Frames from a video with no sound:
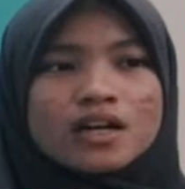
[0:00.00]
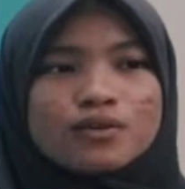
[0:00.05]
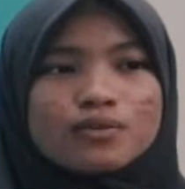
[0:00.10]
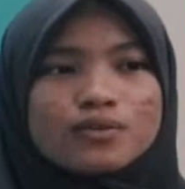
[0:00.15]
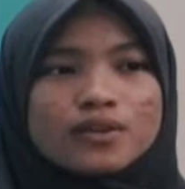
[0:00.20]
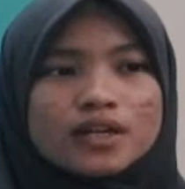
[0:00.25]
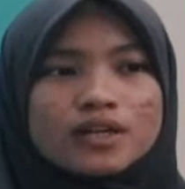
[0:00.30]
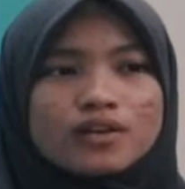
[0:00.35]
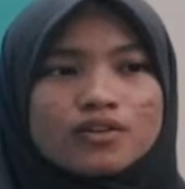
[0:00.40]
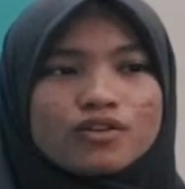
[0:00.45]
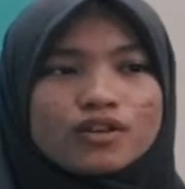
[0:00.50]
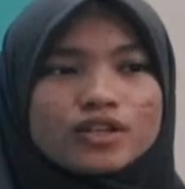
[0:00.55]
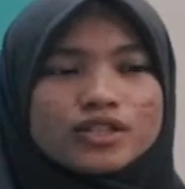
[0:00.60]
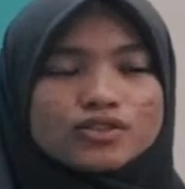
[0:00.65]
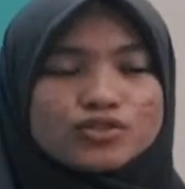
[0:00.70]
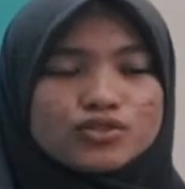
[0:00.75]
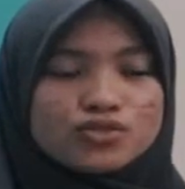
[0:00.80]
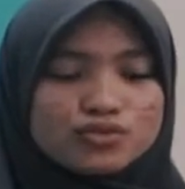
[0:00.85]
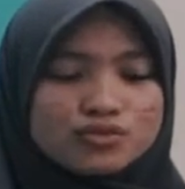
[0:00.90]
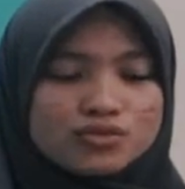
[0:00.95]
we are
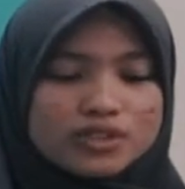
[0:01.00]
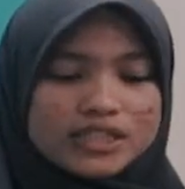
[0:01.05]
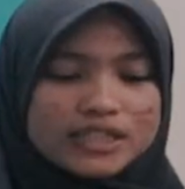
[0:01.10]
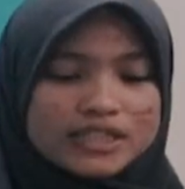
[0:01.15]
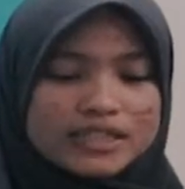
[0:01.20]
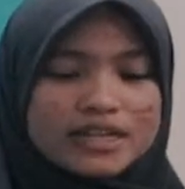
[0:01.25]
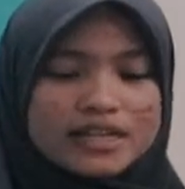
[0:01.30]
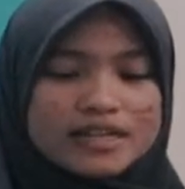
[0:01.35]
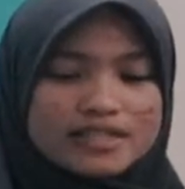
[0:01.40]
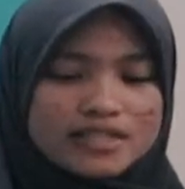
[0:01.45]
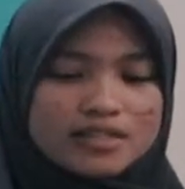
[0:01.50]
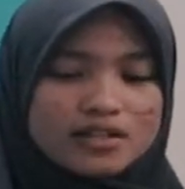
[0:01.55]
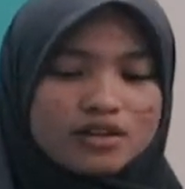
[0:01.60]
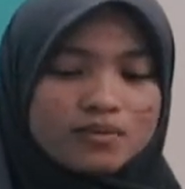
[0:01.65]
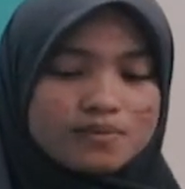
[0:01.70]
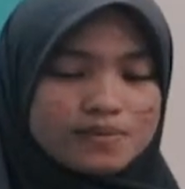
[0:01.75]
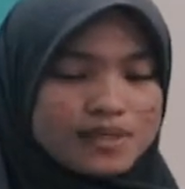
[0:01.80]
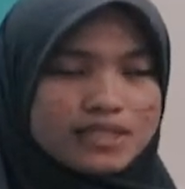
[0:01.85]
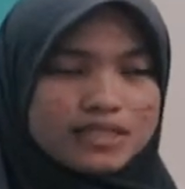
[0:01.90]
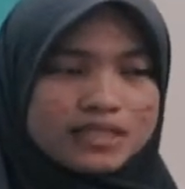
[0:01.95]
going to detect the
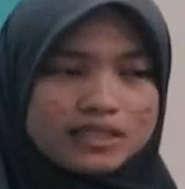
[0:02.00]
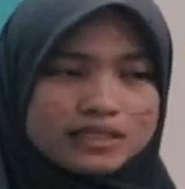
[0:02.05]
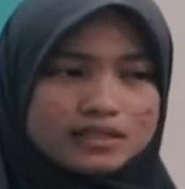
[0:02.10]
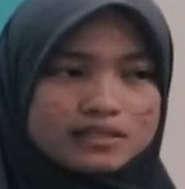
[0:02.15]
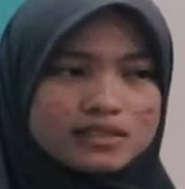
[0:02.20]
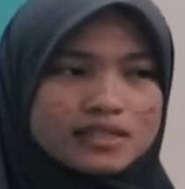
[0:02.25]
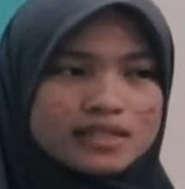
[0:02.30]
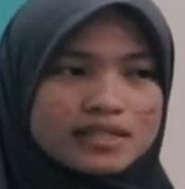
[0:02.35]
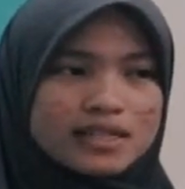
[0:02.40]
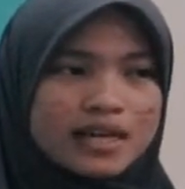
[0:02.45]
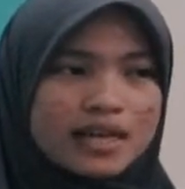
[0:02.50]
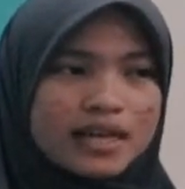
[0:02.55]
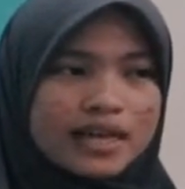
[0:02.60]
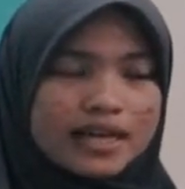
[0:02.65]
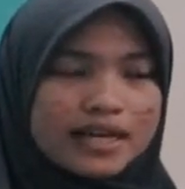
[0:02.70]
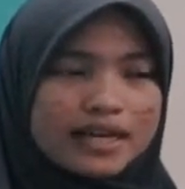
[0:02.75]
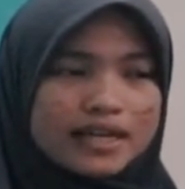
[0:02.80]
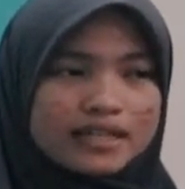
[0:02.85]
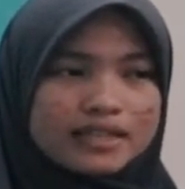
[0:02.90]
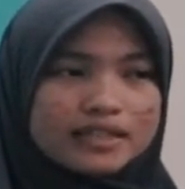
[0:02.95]
obstacles,
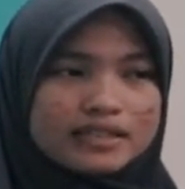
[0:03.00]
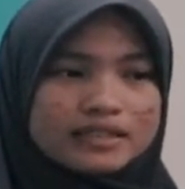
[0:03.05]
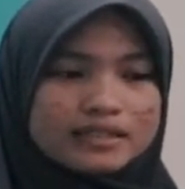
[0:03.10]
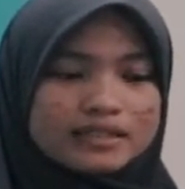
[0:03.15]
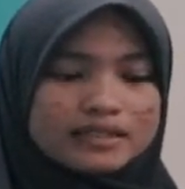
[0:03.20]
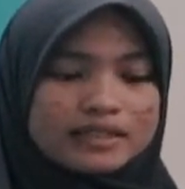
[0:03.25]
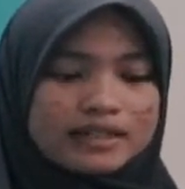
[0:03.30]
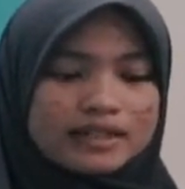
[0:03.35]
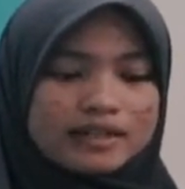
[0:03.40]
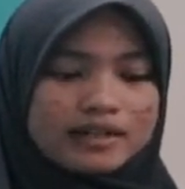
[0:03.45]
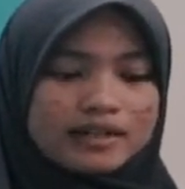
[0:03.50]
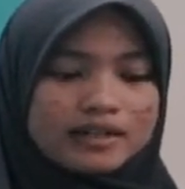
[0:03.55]
and